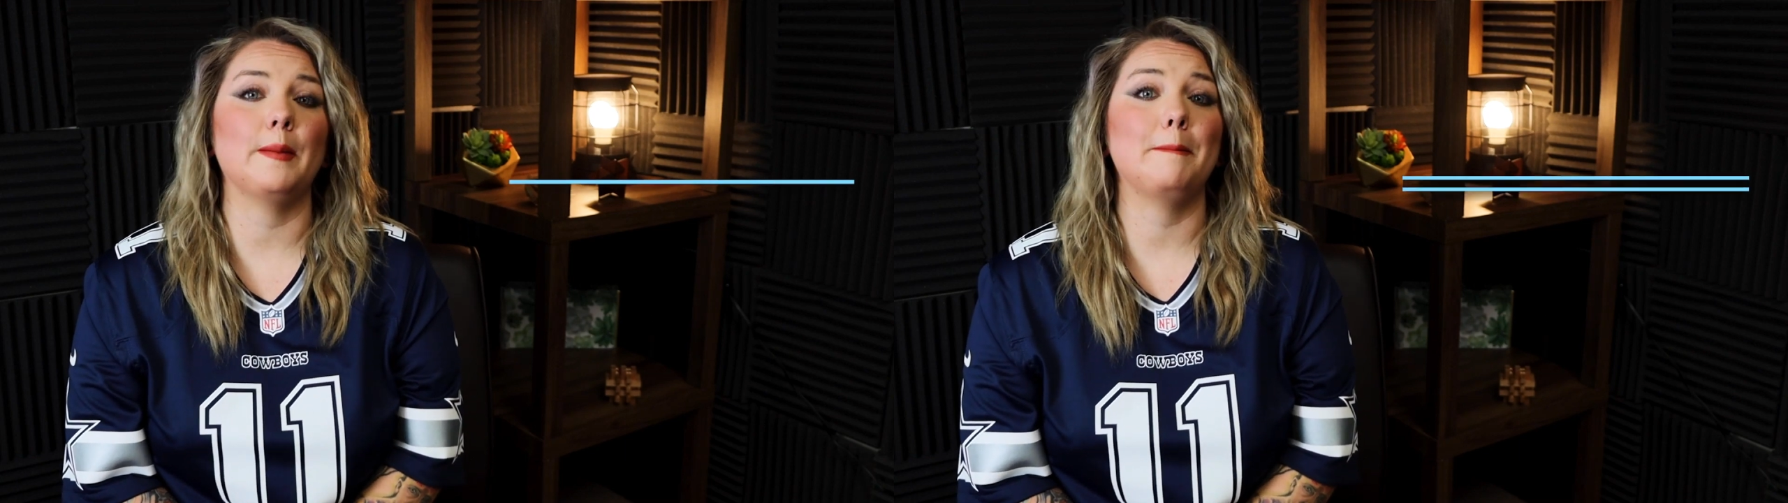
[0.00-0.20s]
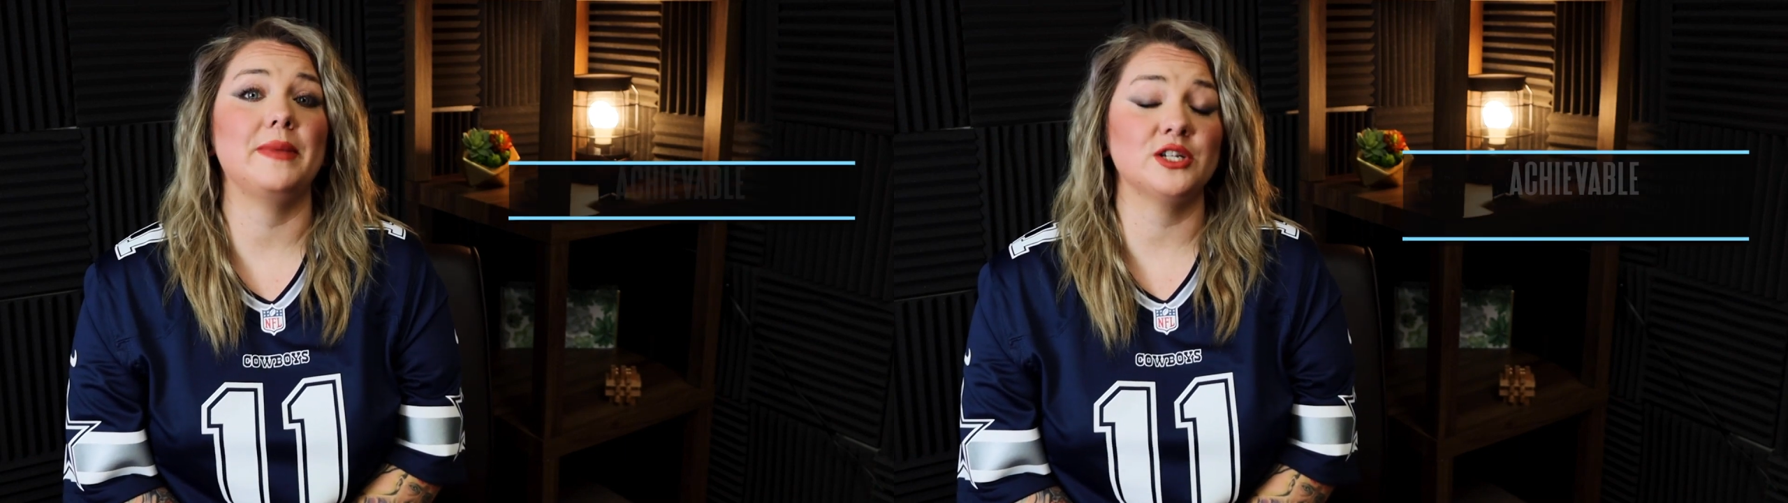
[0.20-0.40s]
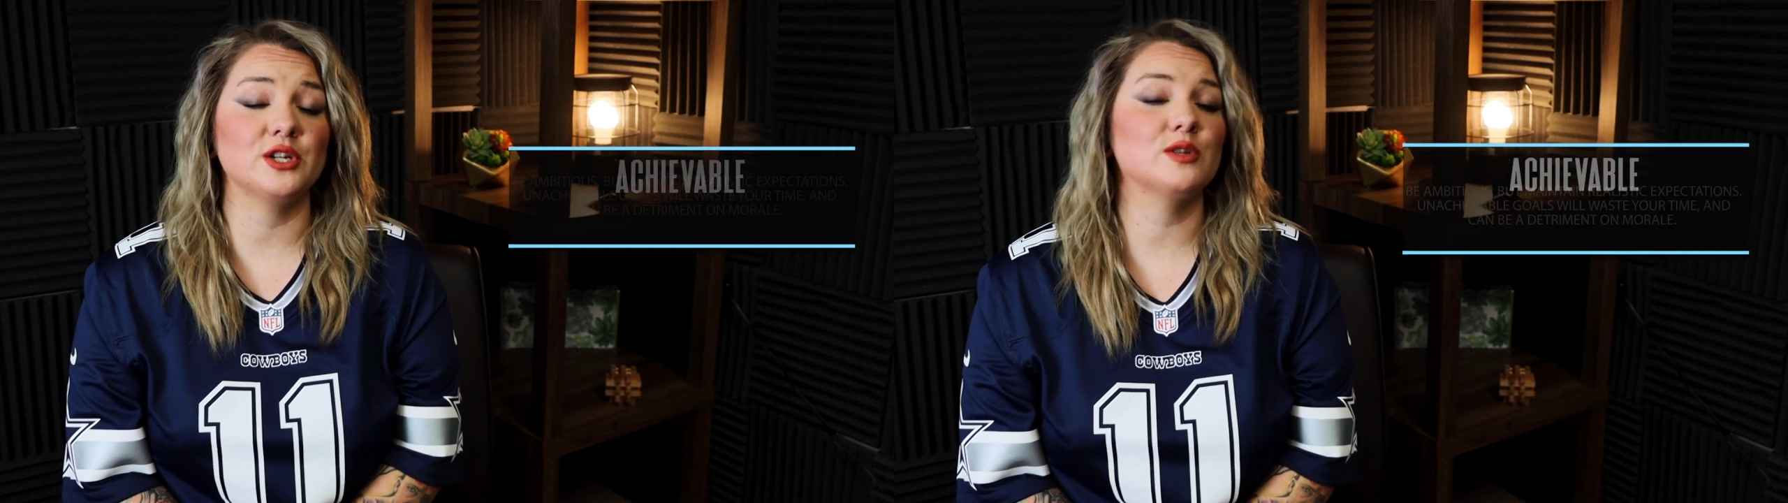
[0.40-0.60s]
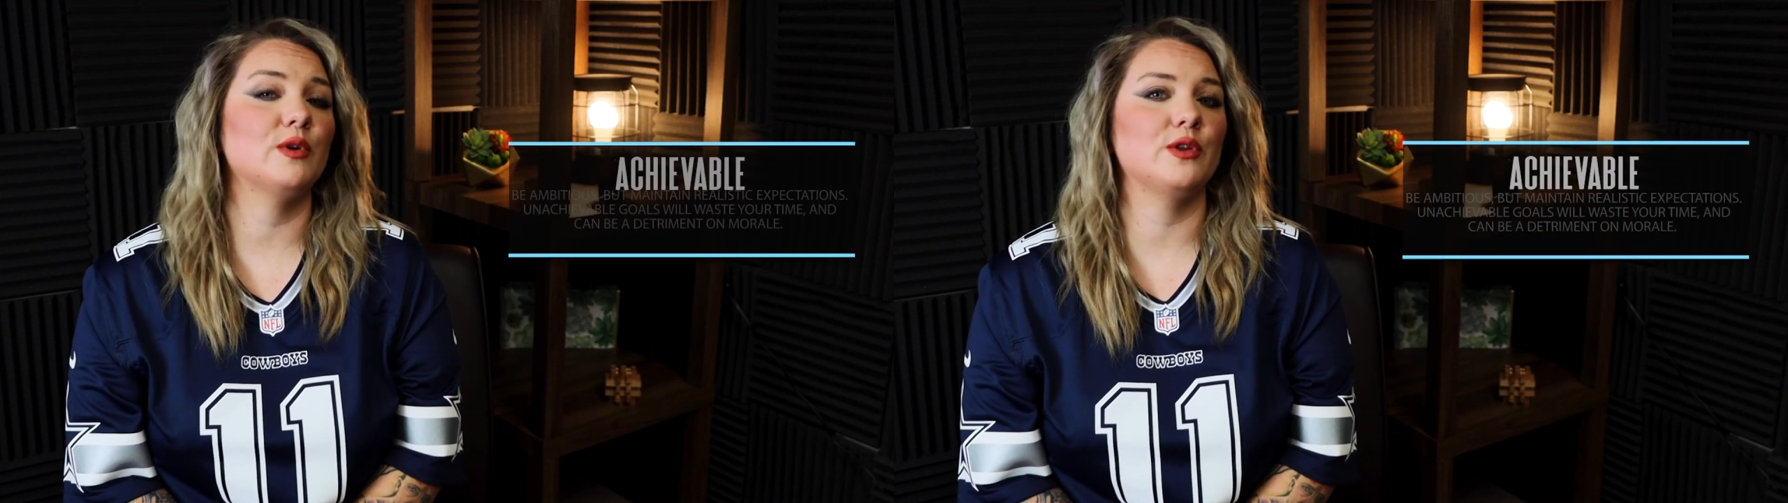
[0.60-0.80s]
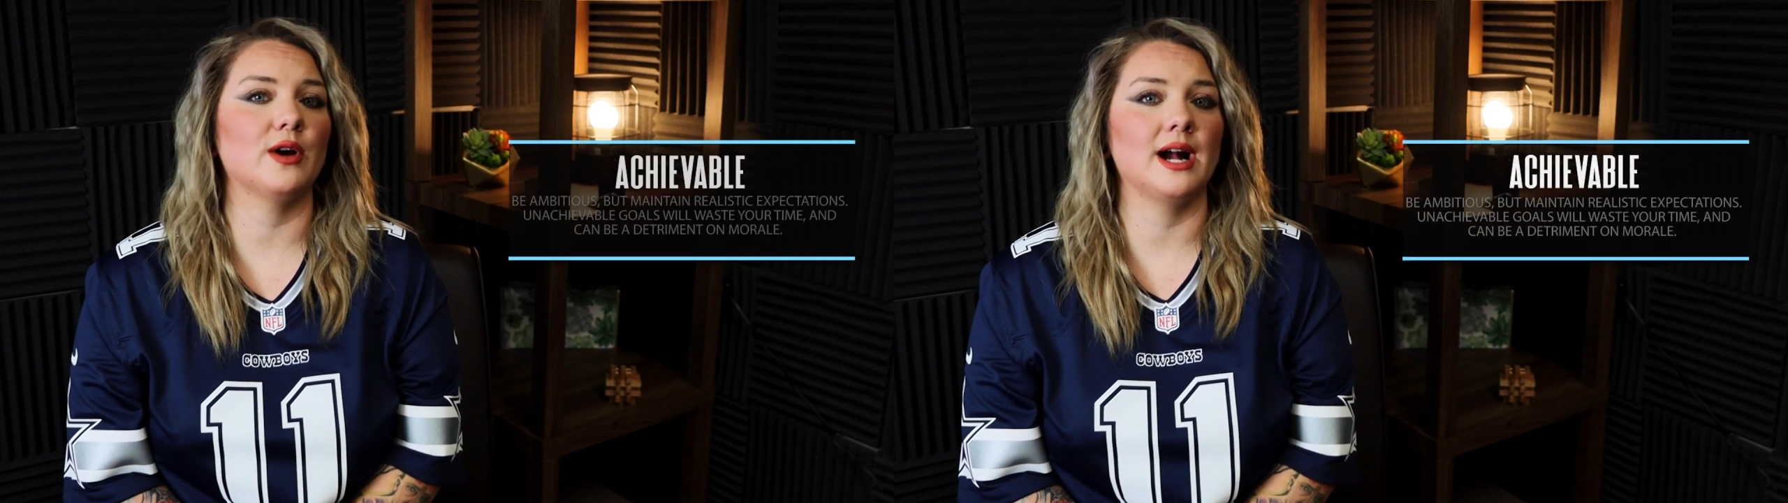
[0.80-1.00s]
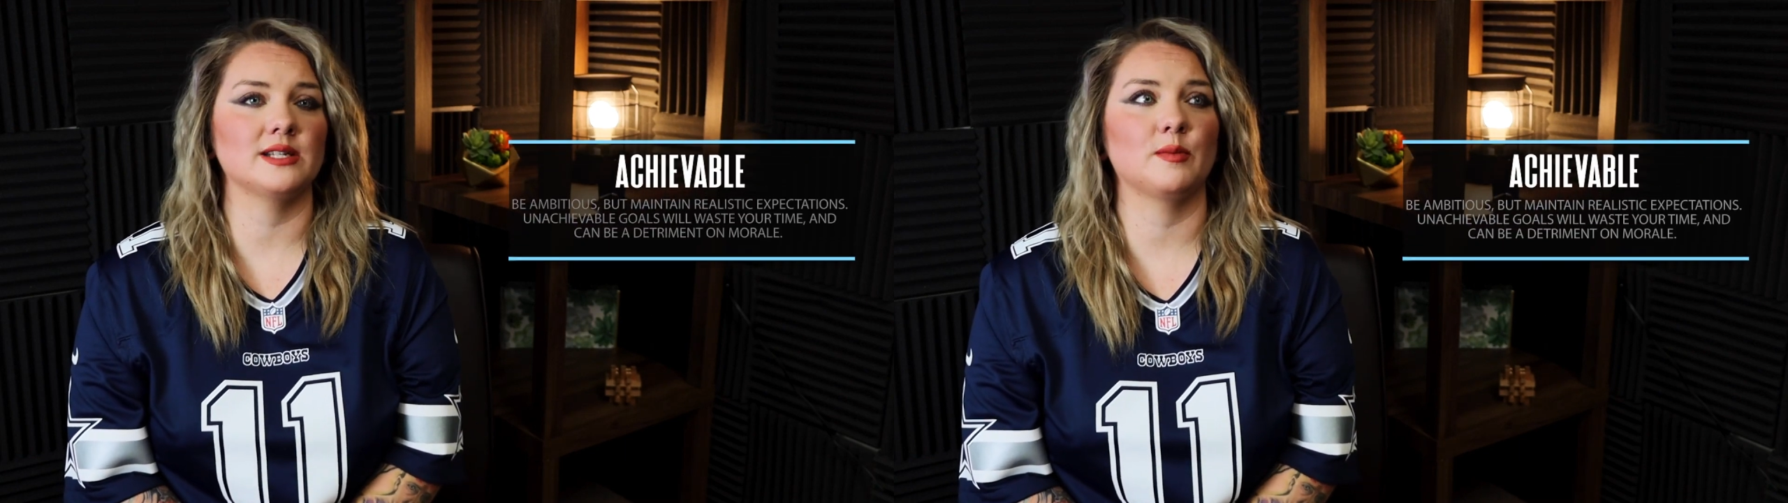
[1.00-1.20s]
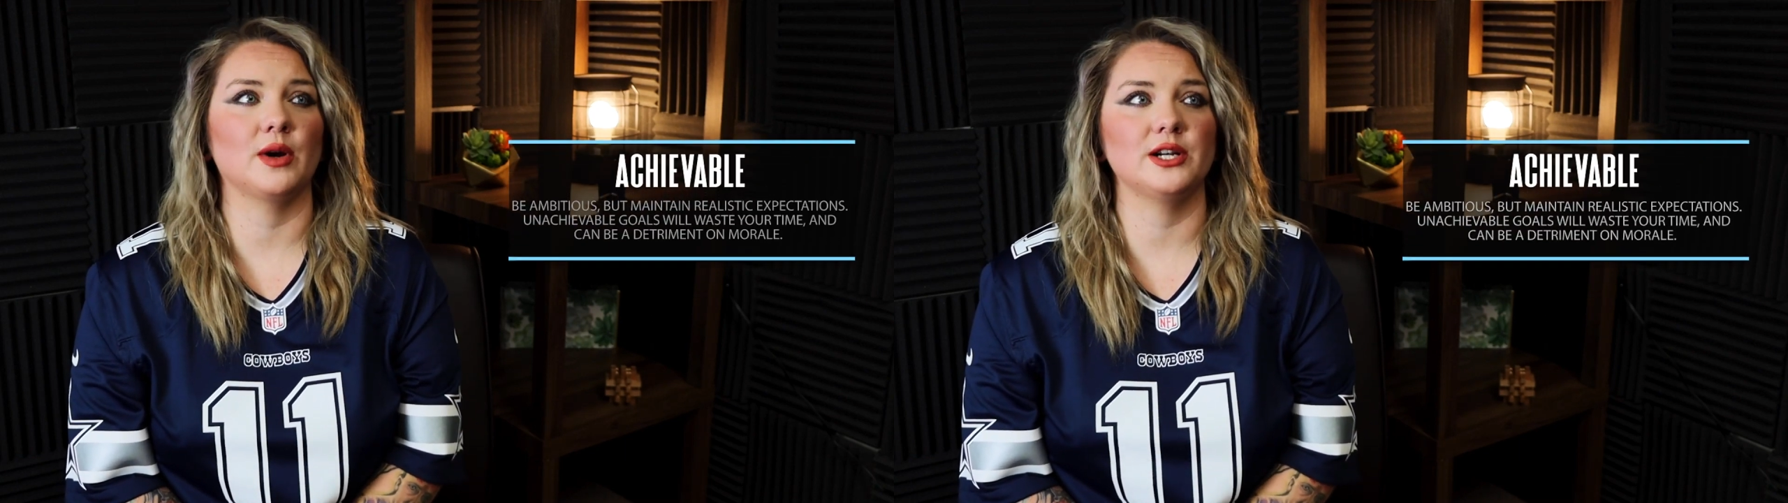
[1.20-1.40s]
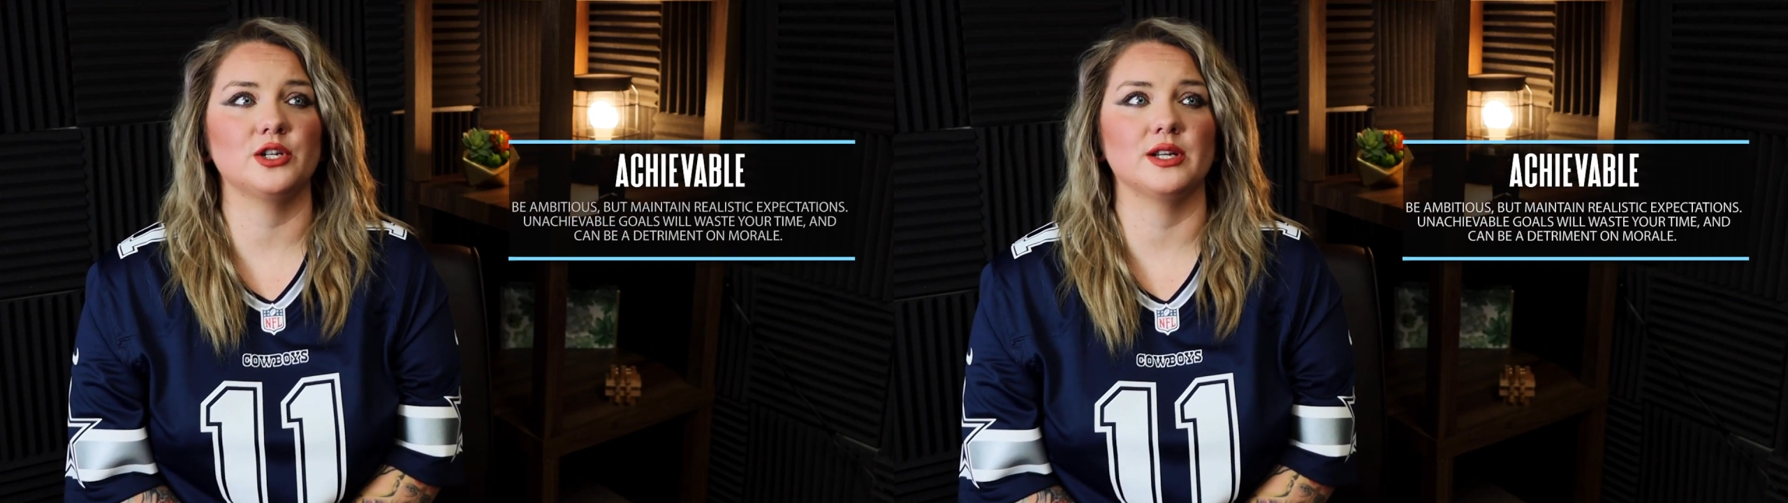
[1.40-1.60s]
ambitious with your
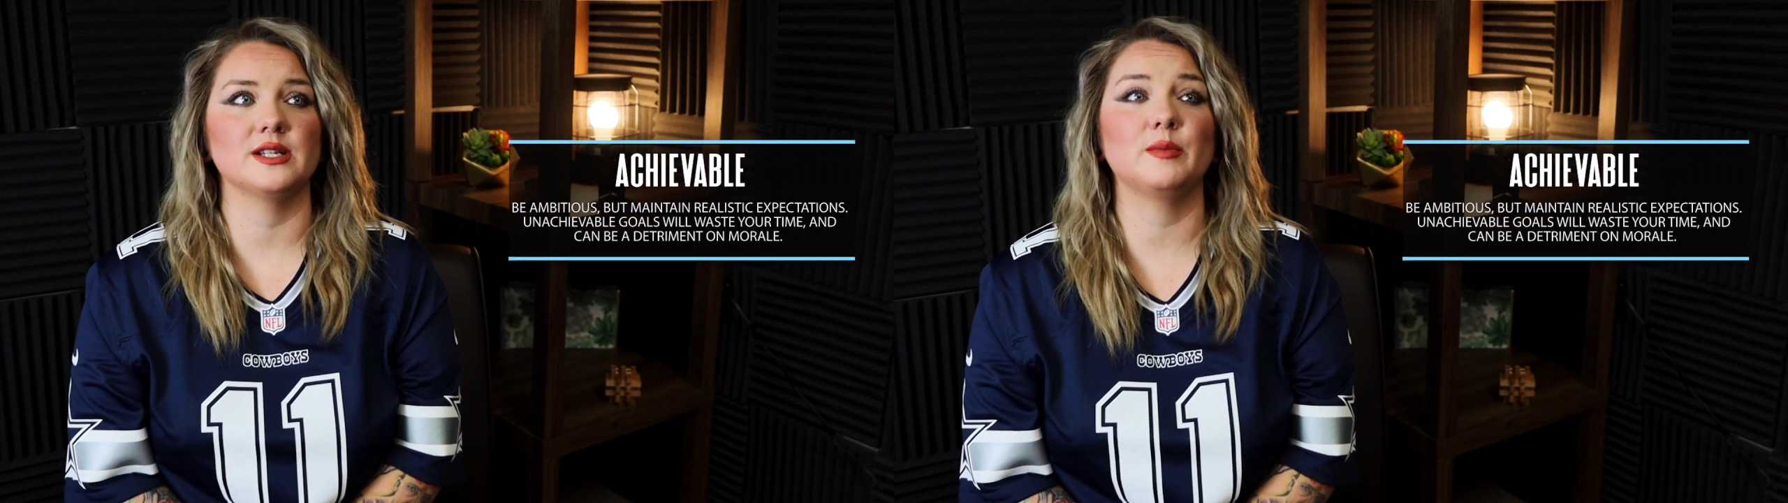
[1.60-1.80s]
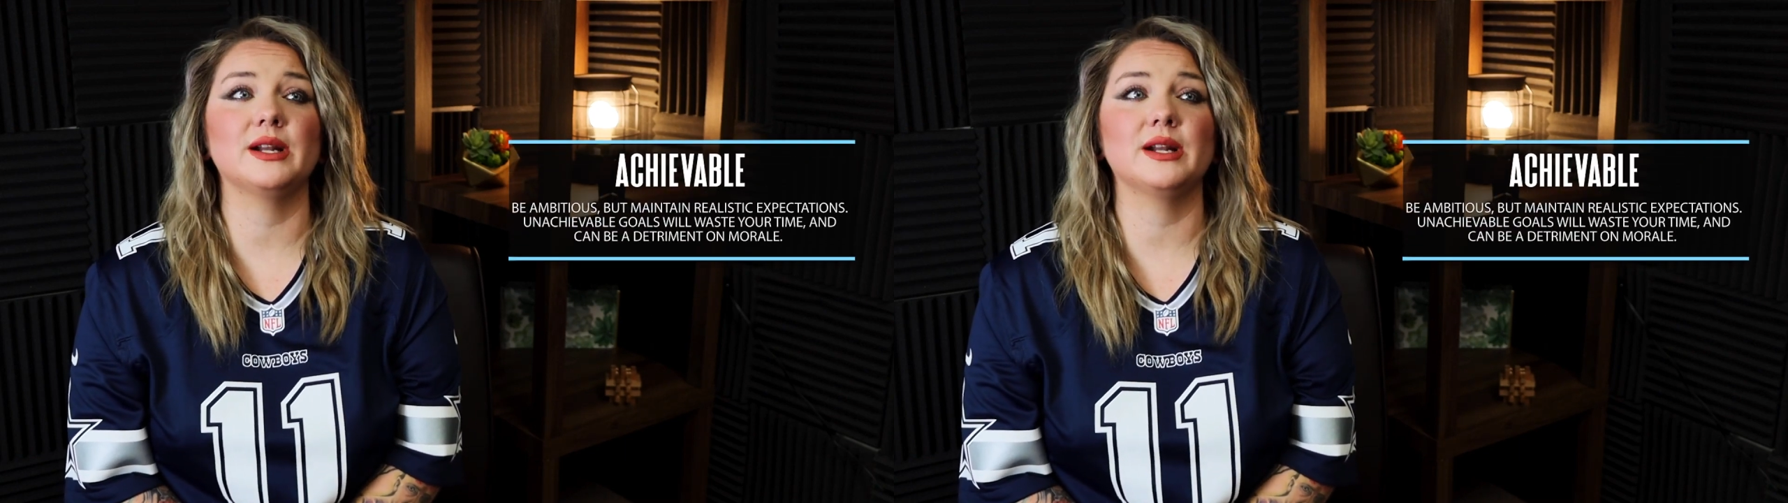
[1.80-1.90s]
aspirations,